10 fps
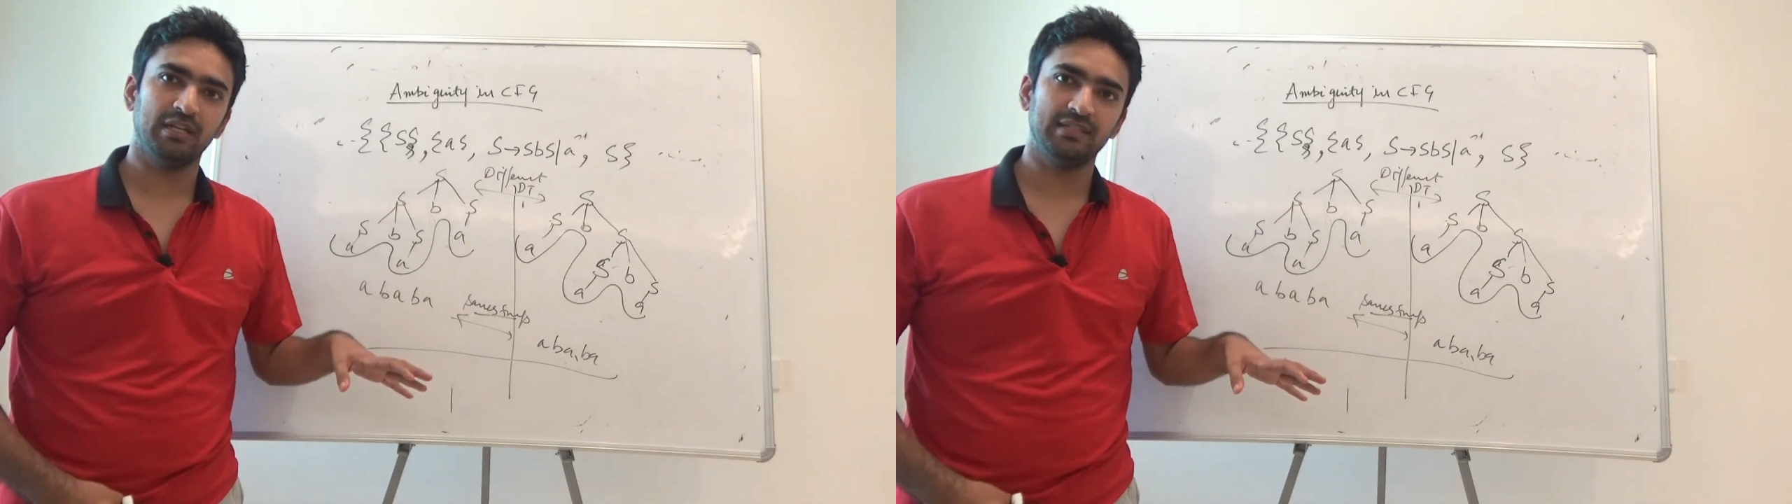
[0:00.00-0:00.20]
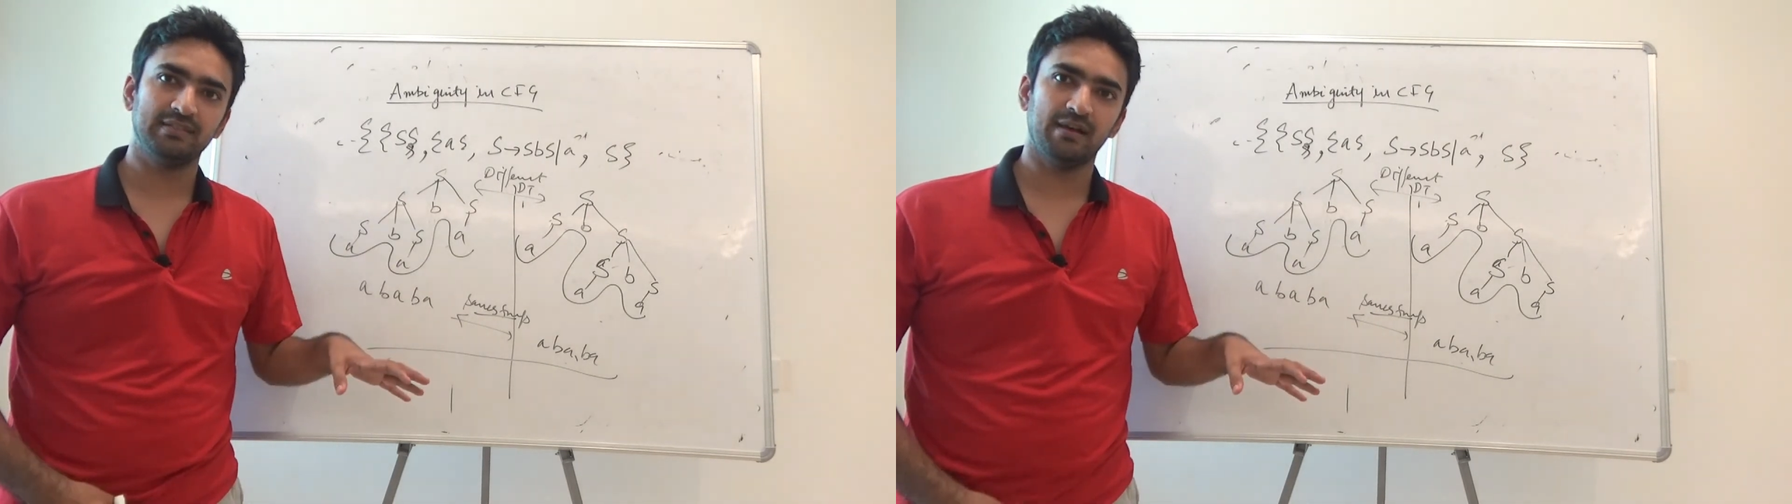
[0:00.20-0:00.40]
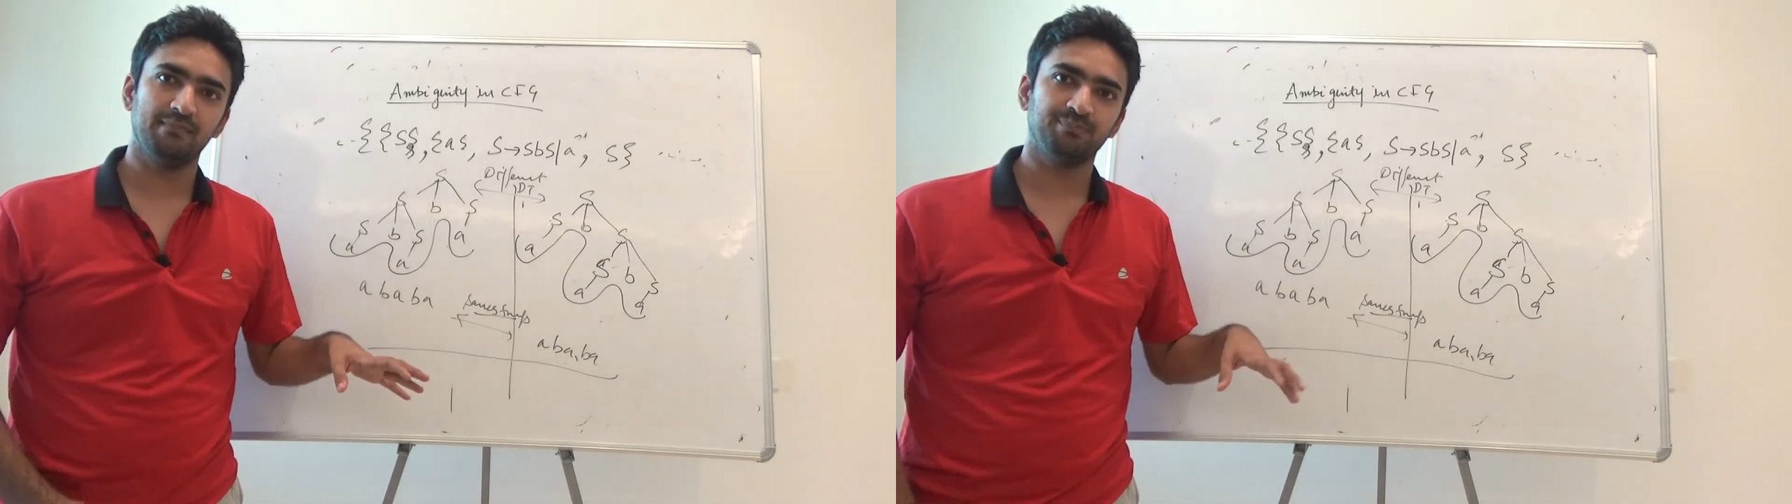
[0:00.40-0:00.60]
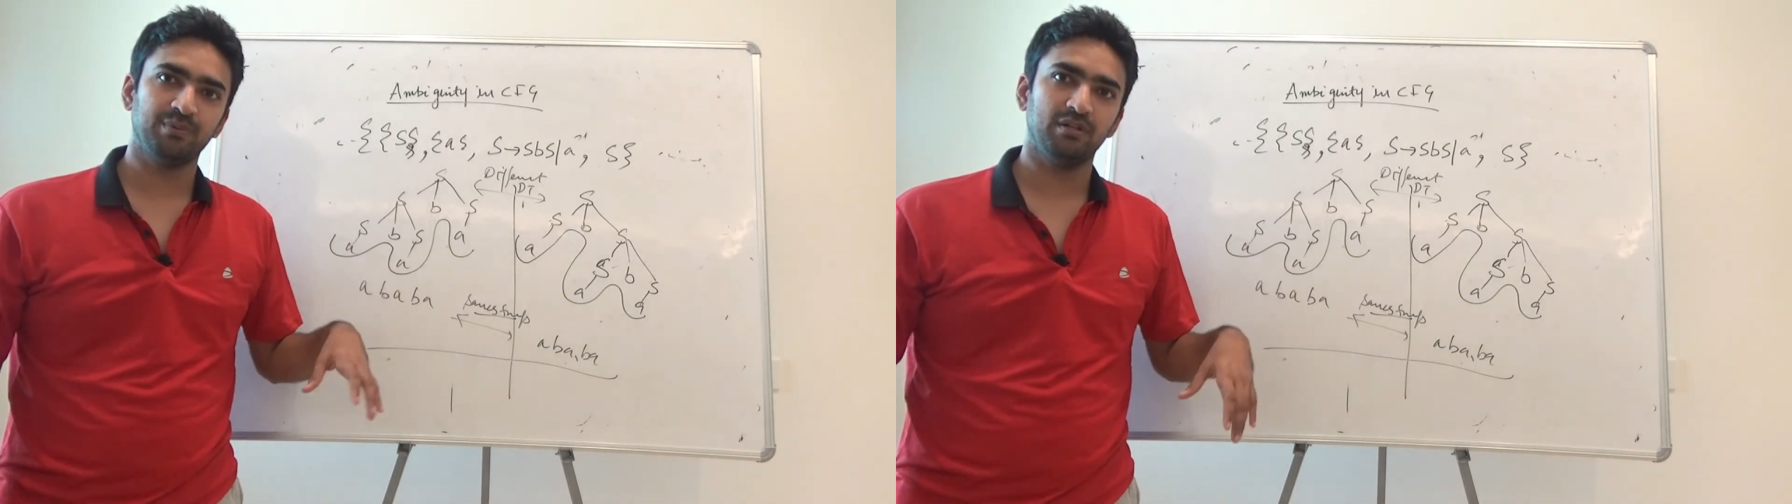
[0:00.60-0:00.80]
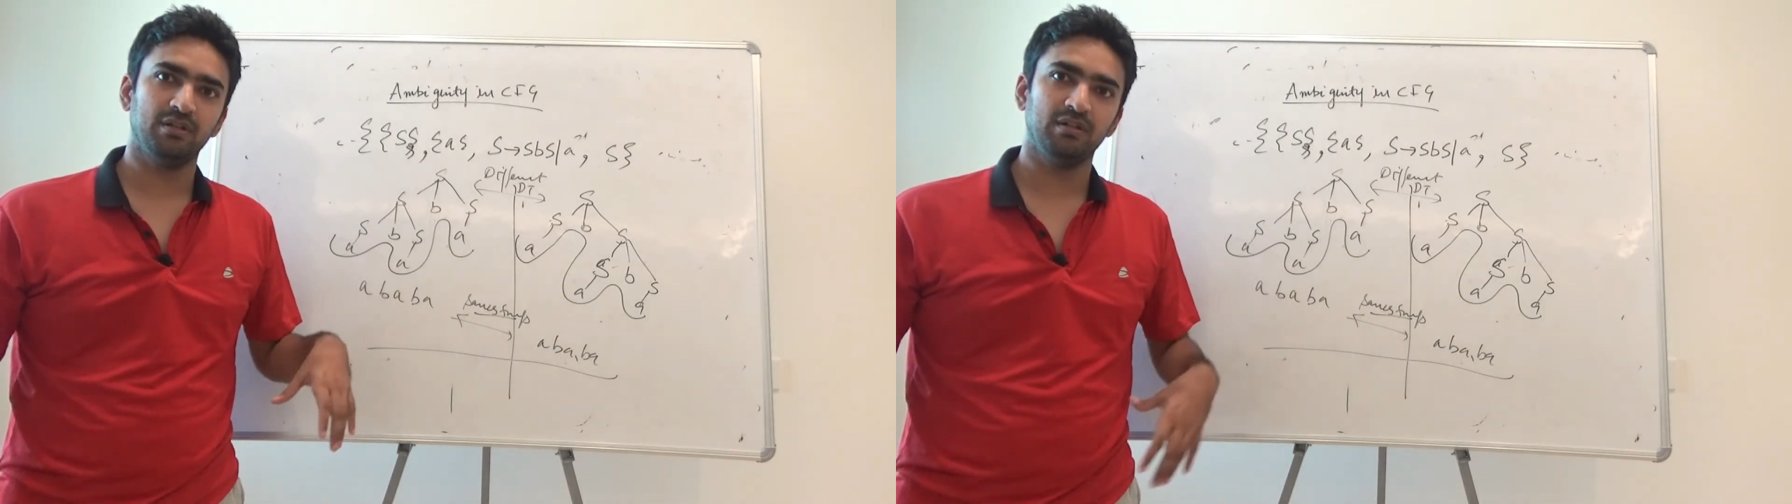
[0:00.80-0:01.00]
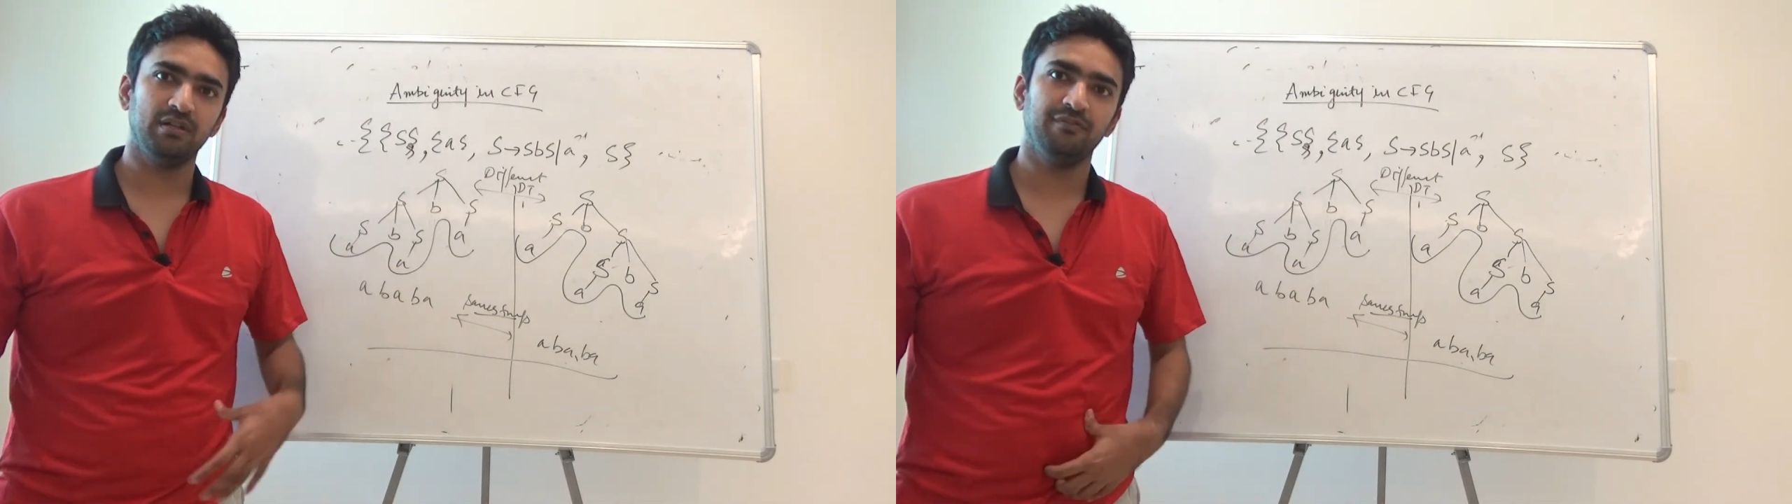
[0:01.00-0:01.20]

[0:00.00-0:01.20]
example,